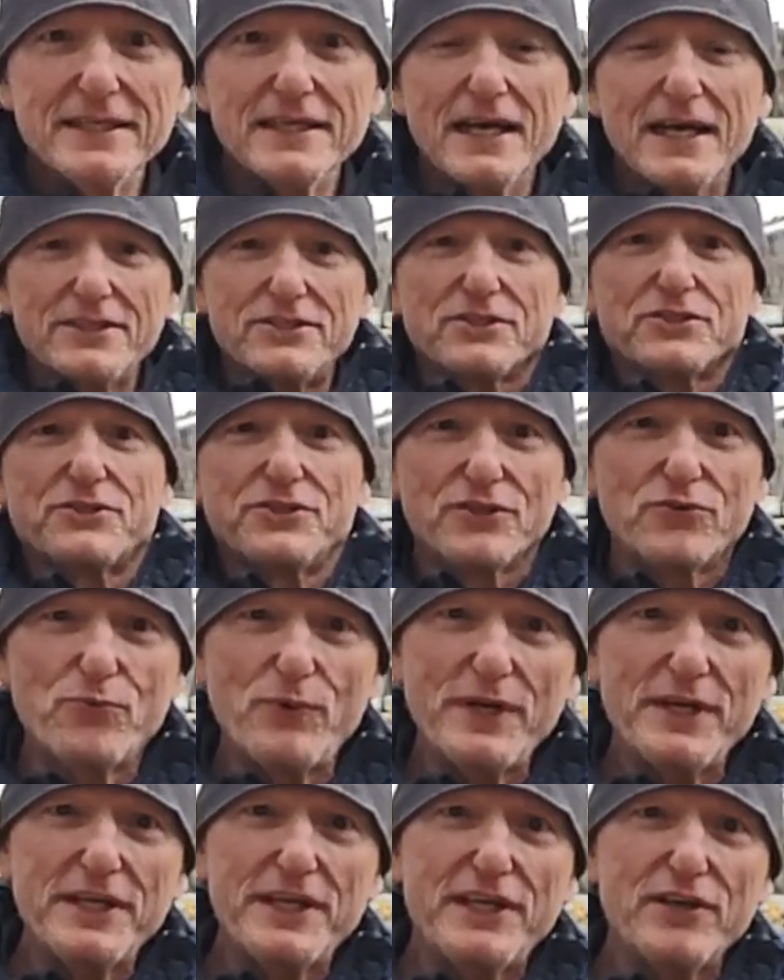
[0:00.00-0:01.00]
That's a good
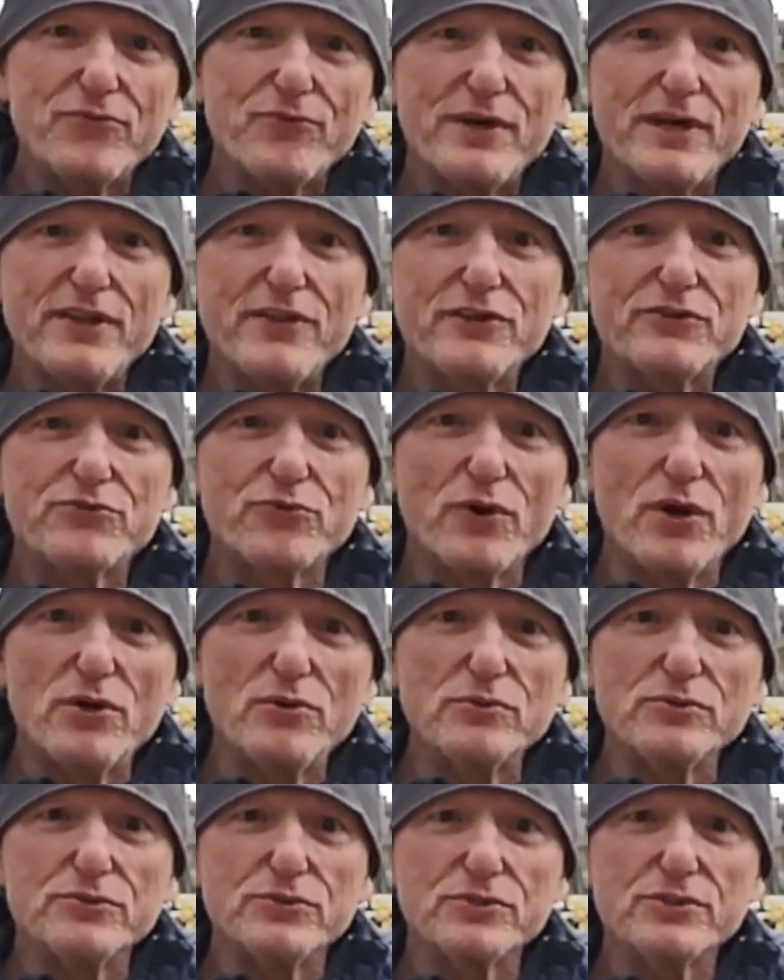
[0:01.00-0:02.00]
way to get rid of the
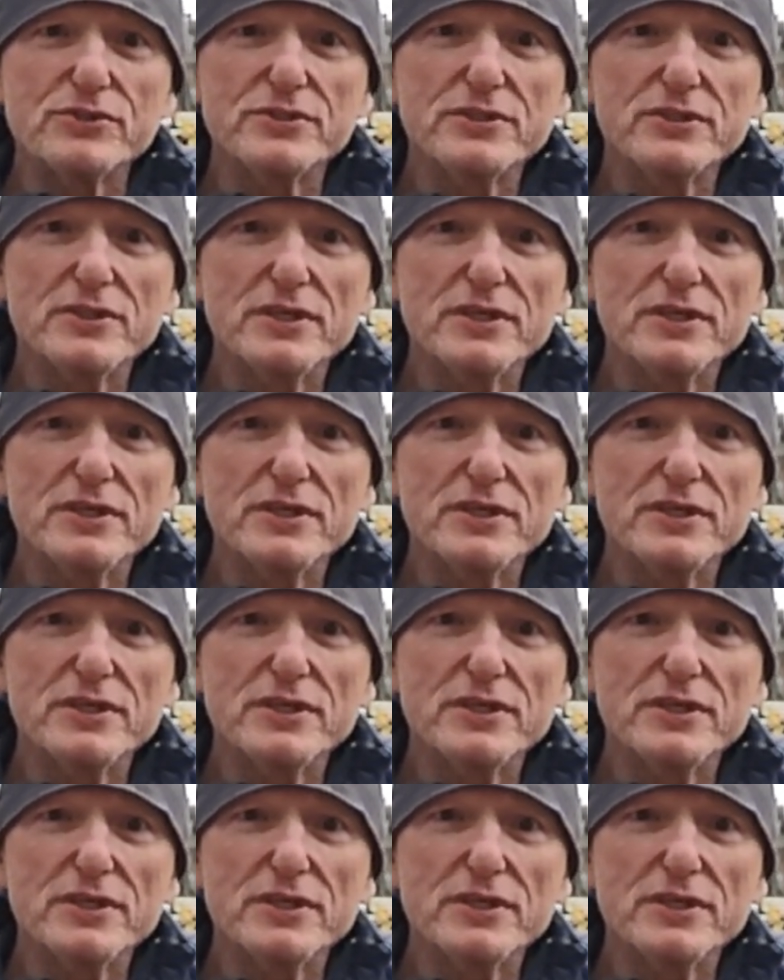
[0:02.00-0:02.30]
drones